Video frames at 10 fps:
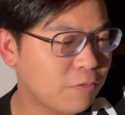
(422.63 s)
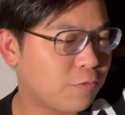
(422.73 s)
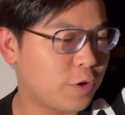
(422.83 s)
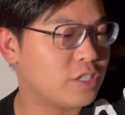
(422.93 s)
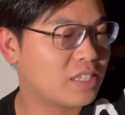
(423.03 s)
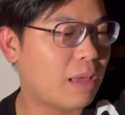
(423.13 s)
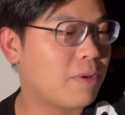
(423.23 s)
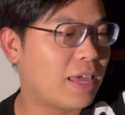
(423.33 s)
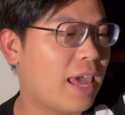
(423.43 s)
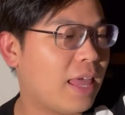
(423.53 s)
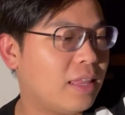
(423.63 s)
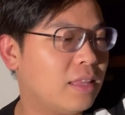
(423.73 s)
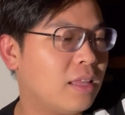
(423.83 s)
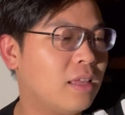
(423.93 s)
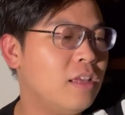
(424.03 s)
first time again
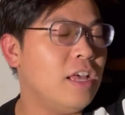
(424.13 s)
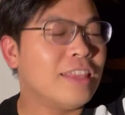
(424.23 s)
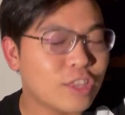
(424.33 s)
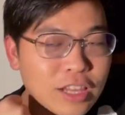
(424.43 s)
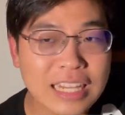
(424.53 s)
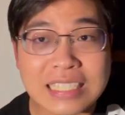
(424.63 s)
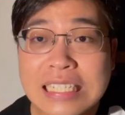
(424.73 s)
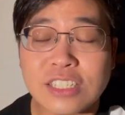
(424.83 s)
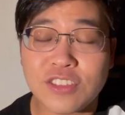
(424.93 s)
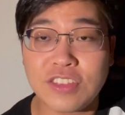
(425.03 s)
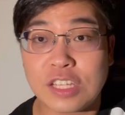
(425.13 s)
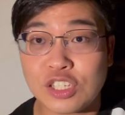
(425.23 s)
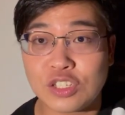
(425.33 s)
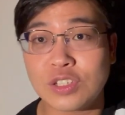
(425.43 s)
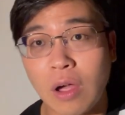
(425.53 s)
to listen to this
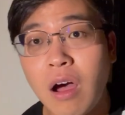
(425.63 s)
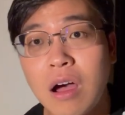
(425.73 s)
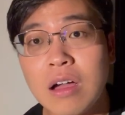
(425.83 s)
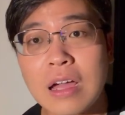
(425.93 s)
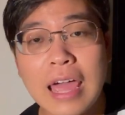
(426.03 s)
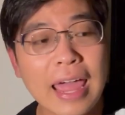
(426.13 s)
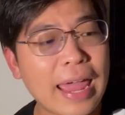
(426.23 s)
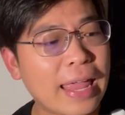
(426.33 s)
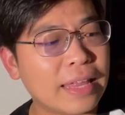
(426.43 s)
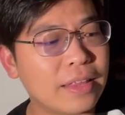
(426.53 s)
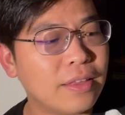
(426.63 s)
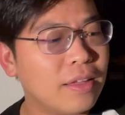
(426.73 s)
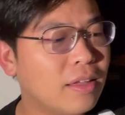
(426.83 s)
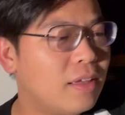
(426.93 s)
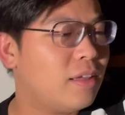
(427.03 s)
song, and
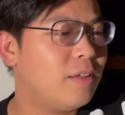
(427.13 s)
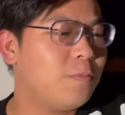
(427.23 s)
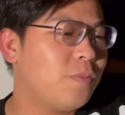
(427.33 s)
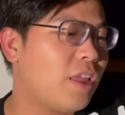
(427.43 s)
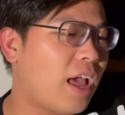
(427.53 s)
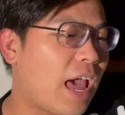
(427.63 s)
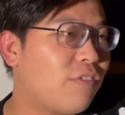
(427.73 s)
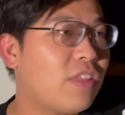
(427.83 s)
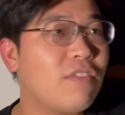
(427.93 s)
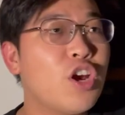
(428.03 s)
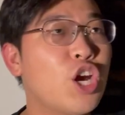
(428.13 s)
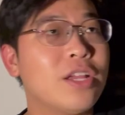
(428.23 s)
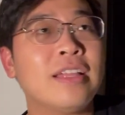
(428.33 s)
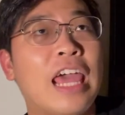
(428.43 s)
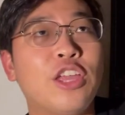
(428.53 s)
I've never
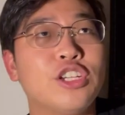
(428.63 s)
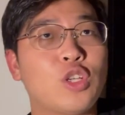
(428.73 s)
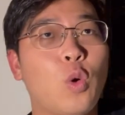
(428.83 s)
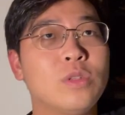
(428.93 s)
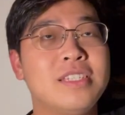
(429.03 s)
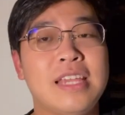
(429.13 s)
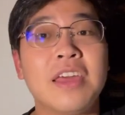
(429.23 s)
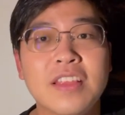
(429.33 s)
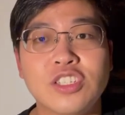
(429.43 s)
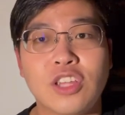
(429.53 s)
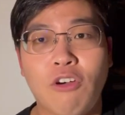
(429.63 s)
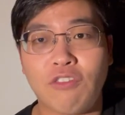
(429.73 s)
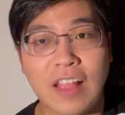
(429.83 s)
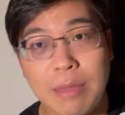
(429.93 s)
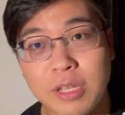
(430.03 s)
heard an 8 years old sing this song,
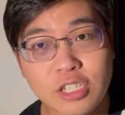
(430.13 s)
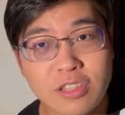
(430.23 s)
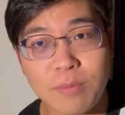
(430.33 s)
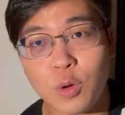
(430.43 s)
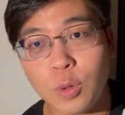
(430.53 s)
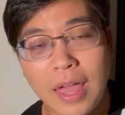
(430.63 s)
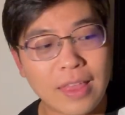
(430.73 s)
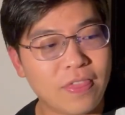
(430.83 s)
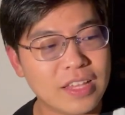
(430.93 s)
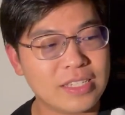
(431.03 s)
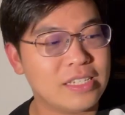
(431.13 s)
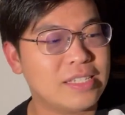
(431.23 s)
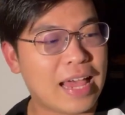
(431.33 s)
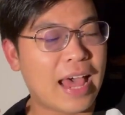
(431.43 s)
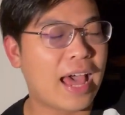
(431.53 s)
Fly Me to the Moon, and this
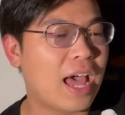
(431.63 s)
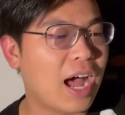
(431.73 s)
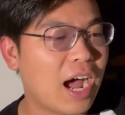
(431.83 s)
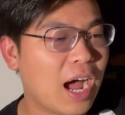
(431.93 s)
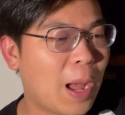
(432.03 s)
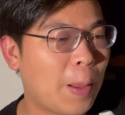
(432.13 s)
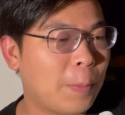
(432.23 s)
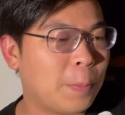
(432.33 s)
is my